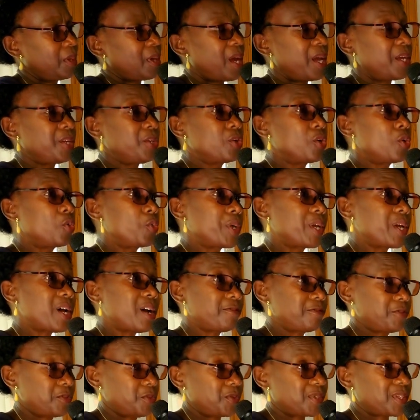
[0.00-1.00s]
I know we
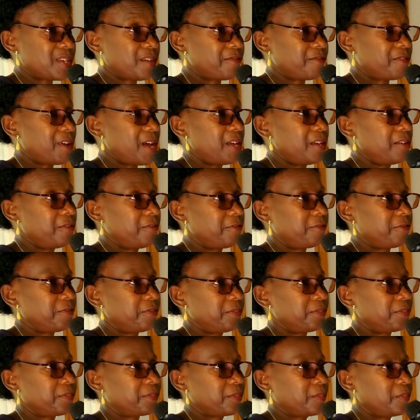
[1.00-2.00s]
have to survive,
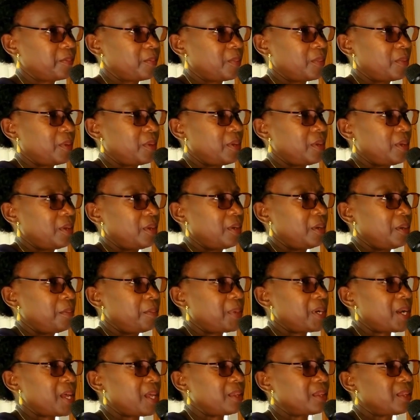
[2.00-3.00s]

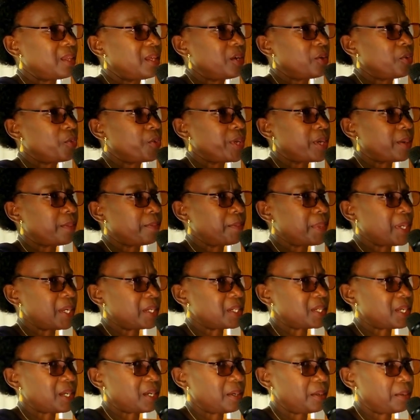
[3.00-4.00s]
but I think we are
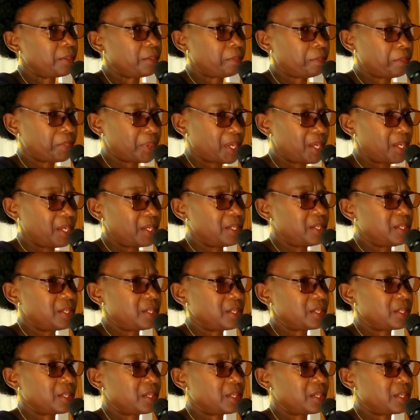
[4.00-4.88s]
better paid